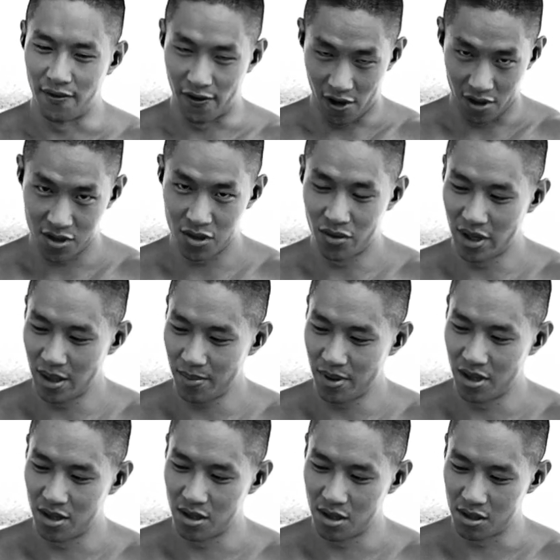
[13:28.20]
false grip,
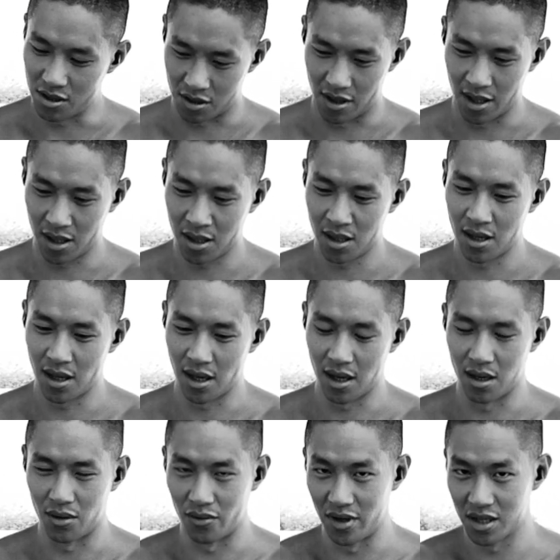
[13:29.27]
strength,
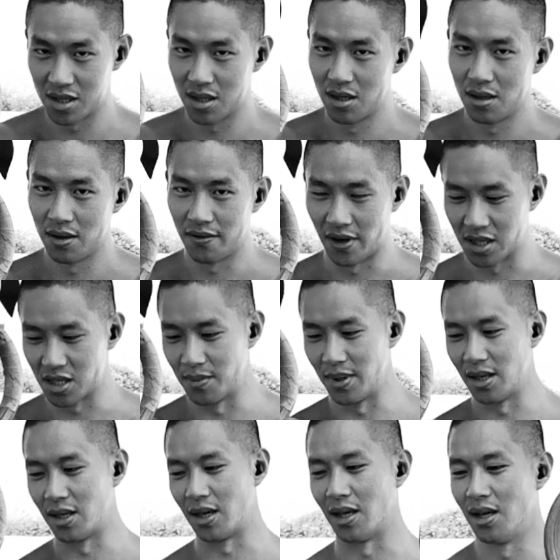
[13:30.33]
and wrist
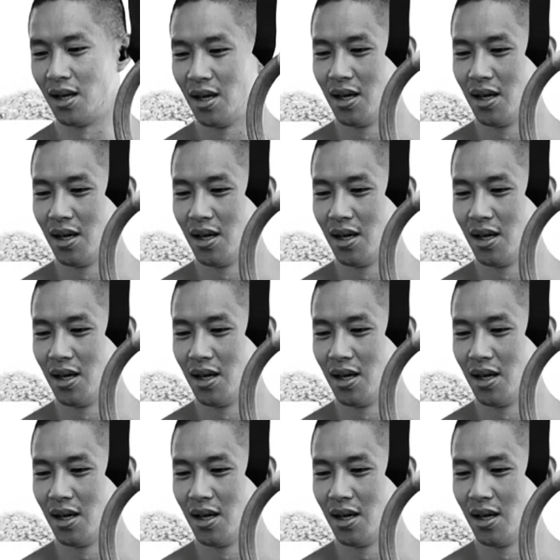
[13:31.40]
flexibility.